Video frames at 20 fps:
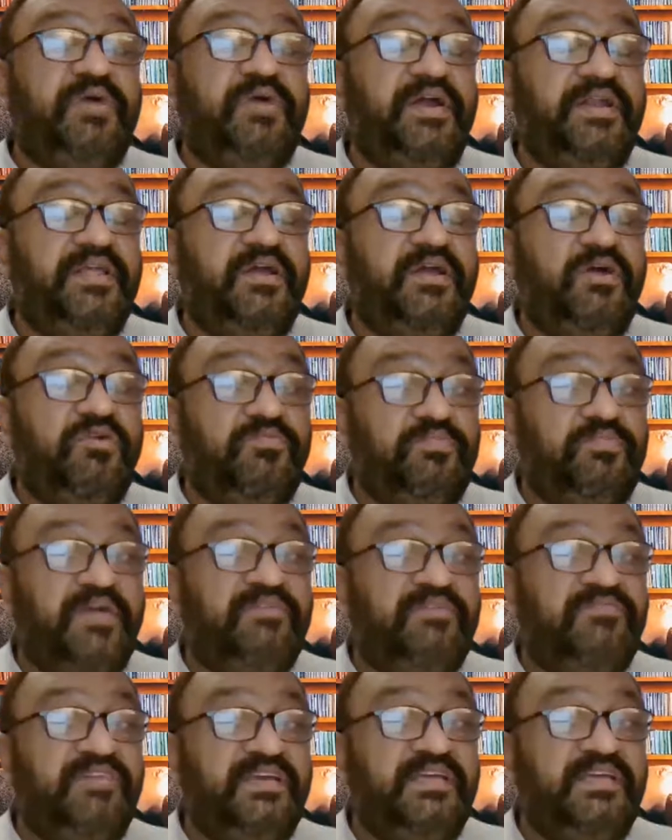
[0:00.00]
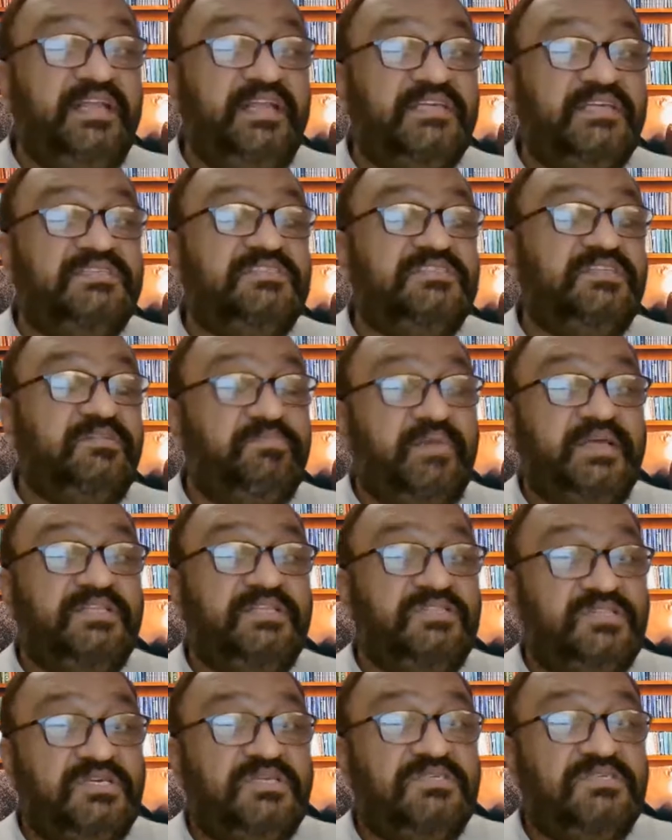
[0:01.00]
pointing out my weaknesses in
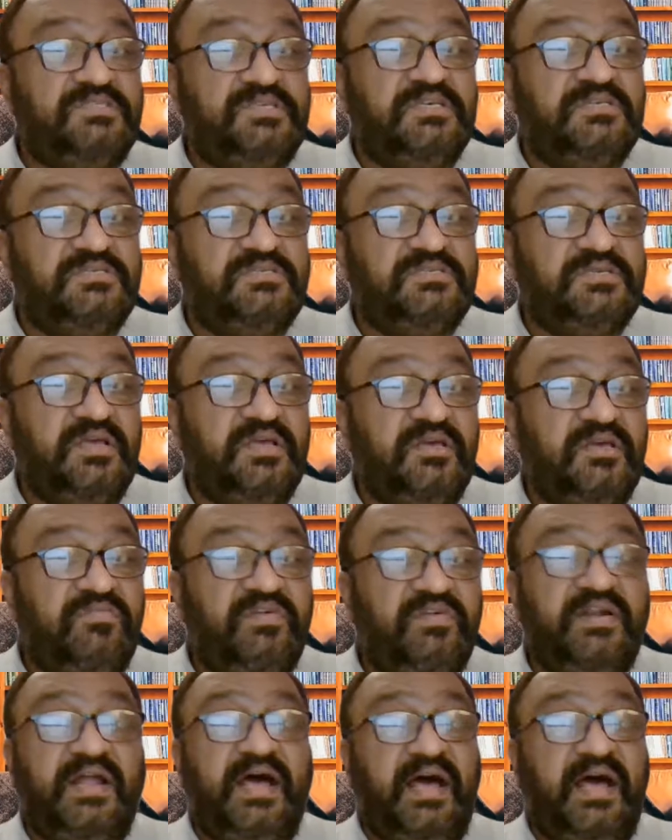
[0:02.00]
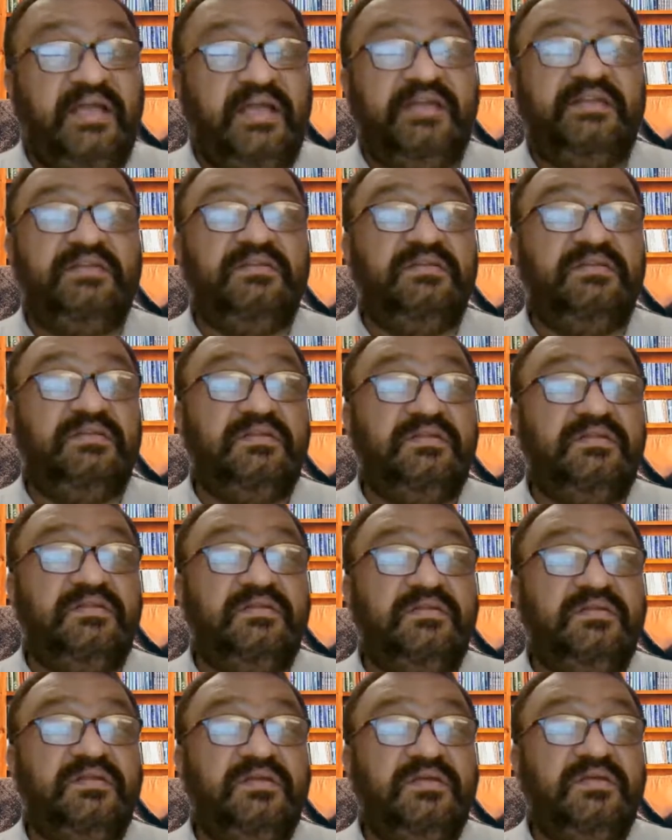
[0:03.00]
my thesis. But I
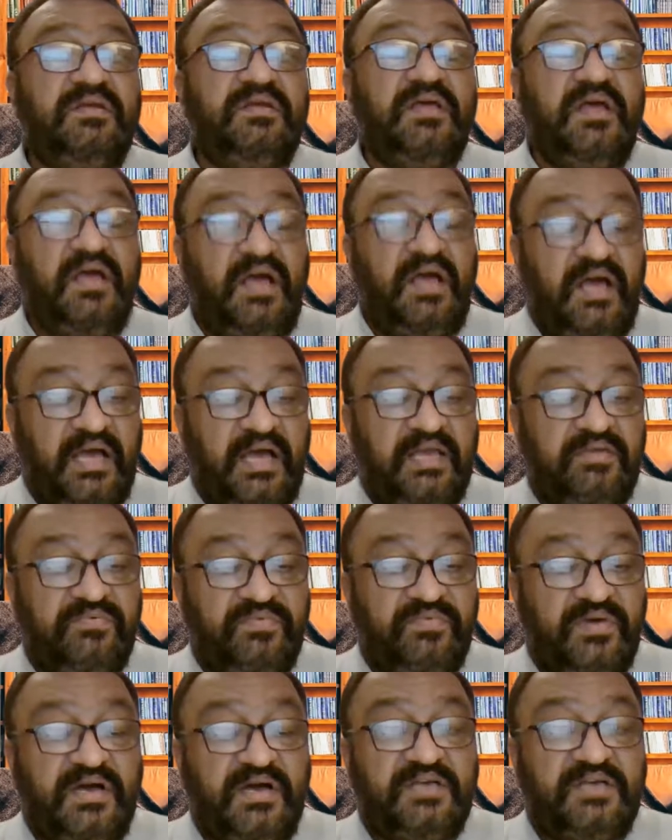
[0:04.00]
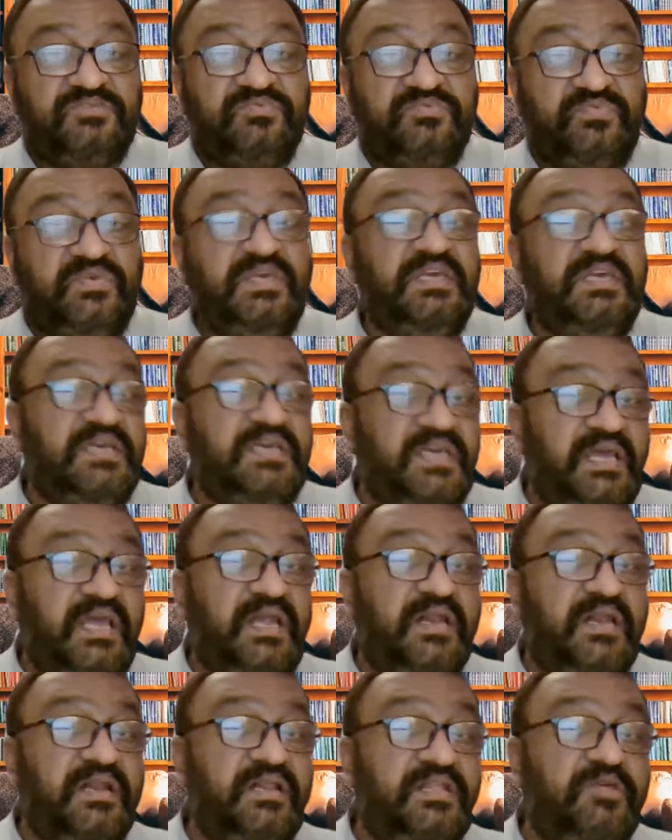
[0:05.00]
was weak
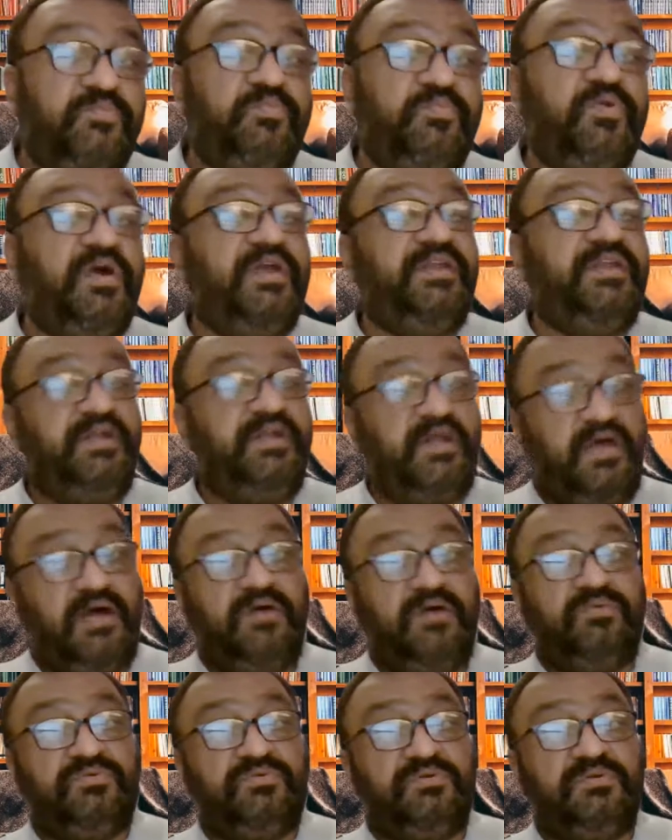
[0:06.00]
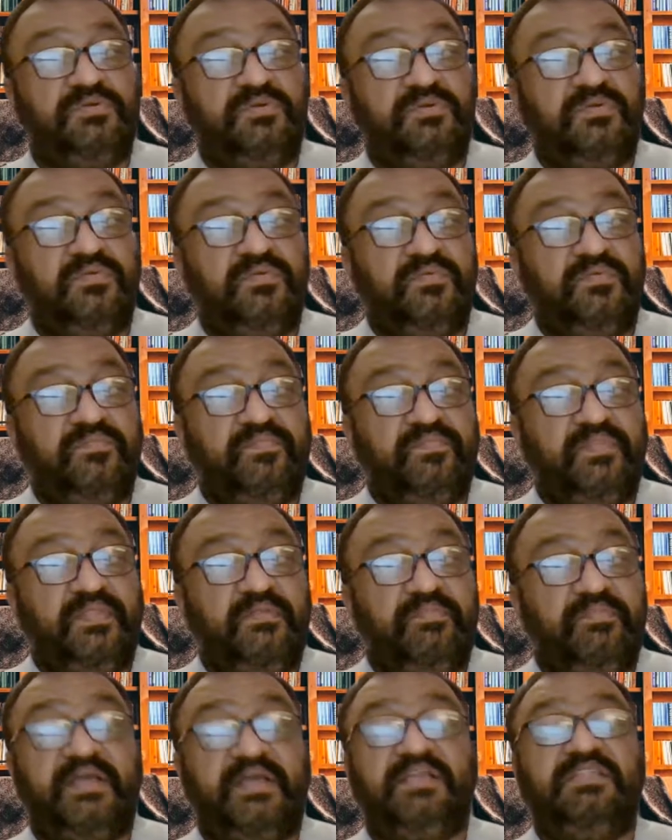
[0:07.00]
in, they pointed out
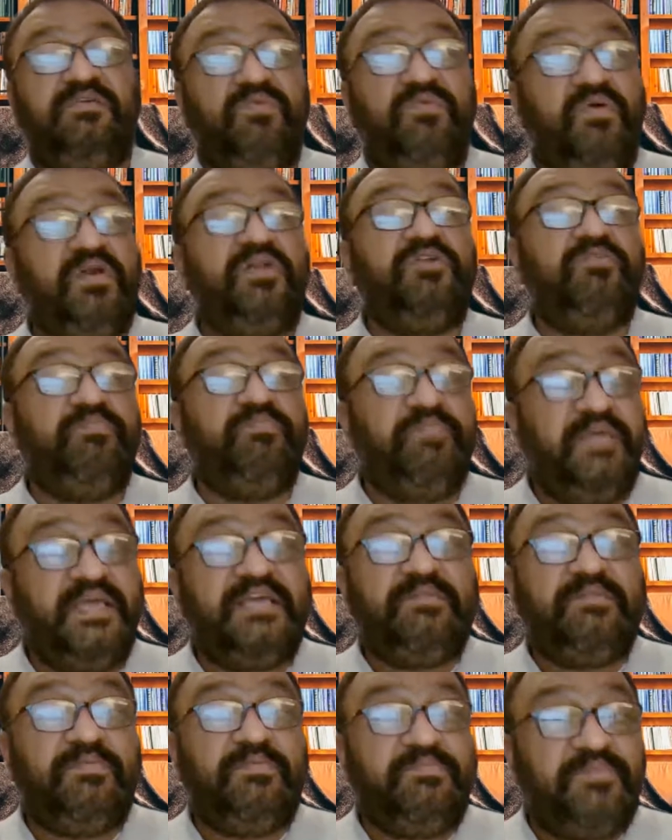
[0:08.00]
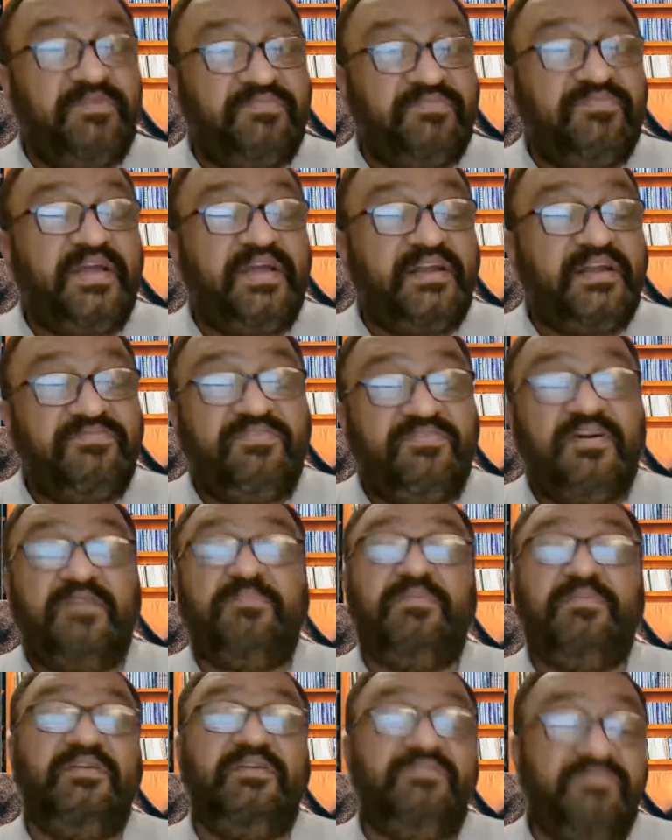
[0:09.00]
because they wanted to make me perfect for
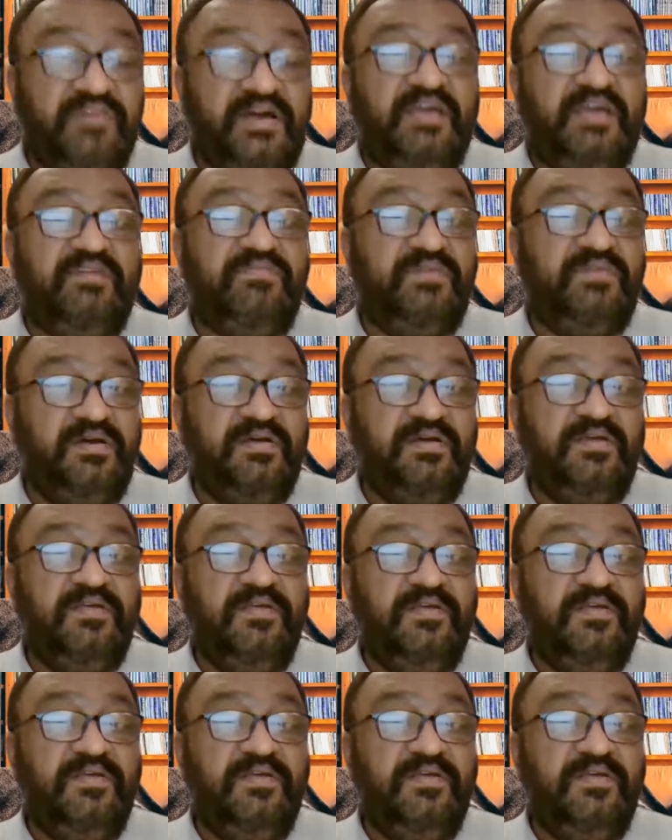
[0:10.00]
my Viva.